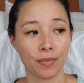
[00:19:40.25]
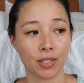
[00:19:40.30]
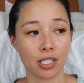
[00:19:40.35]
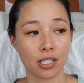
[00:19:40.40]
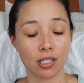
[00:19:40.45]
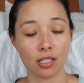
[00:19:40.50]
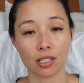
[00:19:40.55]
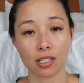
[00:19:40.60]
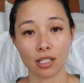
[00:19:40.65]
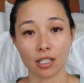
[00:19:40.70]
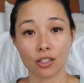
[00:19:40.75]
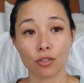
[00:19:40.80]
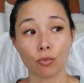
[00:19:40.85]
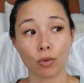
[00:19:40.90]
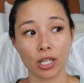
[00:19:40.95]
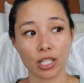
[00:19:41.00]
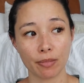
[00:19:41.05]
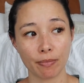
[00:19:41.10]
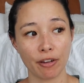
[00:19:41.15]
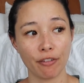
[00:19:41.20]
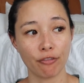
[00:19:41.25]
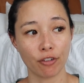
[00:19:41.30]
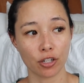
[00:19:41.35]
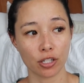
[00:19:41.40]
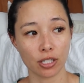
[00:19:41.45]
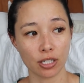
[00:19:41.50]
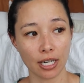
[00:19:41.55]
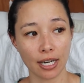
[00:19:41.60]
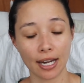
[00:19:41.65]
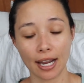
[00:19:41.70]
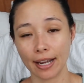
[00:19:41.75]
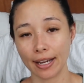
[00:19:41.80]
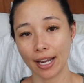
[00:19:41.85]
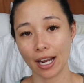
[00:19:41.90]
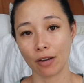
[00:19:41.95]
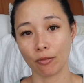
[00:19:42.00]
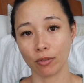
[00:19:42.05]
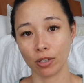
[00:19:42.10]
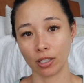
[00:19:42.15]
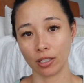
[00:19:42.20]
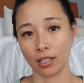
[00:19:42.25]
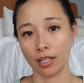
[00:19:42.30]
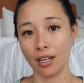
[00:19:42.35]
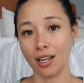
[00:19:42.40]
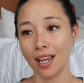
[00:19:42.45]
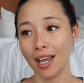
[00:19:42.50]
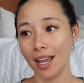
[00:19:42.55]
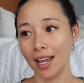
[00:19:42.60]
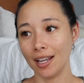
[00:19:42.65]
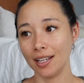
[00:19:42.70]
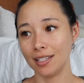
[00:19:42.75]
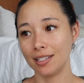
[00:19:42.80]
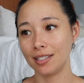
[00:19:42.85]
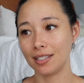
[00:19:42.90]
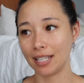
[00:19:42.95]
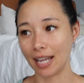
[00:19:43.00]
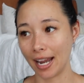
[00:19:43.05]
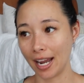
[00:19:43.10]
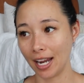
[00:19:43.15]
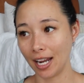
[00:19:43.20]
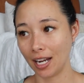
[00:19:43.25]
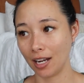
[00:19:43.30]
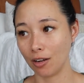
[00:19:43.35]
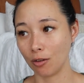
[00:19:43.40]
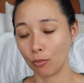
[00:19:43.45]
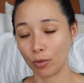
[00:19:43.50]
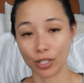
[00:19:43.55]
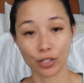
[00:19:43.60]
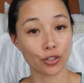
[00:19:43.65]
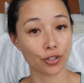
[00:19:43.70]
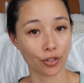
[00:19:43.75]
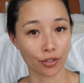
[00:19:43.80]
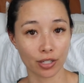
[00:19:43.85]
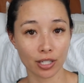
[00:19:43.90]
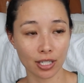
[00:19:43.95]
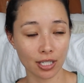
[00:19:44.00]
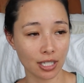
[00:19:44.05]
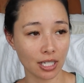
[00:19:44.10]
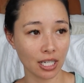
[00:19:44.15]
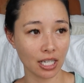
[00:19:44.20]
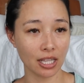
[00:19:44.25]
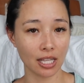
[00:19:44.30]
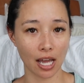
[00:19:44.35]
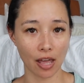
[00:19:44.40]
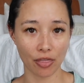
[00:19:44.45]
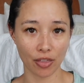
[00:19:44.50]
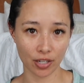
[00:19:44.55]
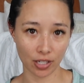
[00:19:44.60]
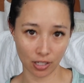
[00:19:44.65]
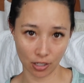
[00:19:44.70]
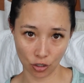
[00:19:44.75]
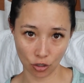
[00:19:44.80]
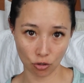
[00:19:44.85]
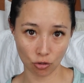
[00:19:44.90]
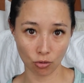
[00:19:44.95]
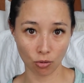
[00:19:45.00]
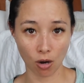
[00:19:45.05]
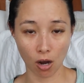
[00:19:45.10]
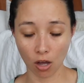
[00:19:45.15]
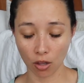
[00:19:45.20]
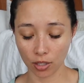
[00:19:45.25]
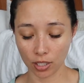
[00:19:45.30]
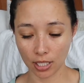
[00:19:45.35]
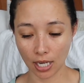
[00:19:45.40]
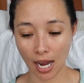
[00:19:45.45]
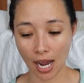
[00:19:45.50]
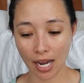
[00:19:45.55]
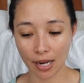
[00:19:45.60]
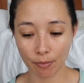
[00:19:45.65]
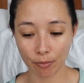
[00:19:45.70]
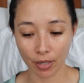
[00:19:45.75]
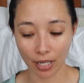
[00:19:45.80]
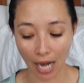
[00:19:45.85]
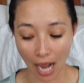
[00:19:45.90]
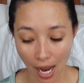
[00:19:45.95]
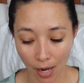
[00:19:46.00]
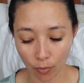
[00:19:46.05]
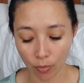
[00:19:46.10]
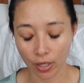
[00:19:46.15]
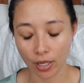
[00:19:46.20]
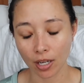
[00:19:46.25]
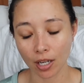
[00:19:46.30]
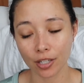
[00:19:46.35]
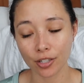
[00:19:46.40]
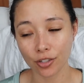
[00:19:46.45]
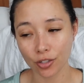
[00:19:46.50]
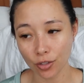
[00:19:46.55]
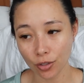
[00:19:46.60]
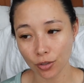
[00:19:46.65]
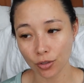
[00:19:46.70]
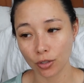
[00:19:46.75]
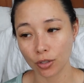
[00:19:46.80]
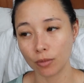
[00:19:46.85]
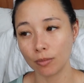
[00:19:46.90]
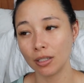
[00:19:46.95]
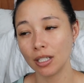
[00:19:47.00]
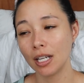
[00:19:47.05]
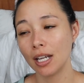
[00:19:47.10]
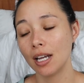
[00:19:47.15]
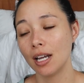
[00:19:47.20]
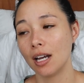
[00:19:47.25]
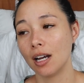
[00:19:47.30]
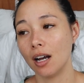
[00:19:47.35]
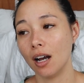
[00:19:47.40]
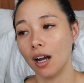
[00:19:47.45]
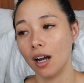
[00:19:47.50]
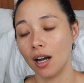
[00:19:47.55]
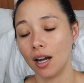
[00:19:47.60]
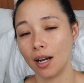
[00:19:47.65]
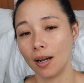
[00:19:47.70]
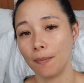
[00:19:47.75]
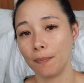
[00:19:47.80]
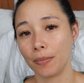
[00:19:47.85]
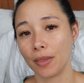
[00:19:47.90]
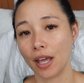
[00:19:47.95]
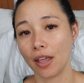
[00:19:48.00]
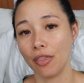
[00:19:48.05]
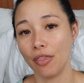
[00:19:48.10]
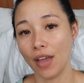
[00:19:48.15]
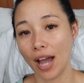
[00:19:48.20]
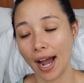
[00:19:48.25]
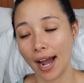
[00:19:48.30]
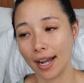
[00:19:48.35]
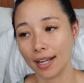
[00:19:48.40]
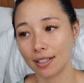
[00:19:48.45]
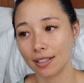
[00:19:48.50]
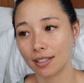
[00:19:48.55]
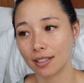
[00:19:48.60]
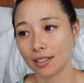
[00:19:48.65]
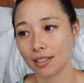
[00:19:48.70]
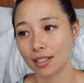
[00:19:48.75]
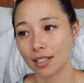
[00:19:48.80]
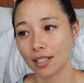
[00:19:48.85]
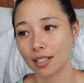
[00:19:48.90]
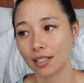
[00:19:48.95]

Since this was my first night, I can't really say with certainty that this is true all the time, but I would assume that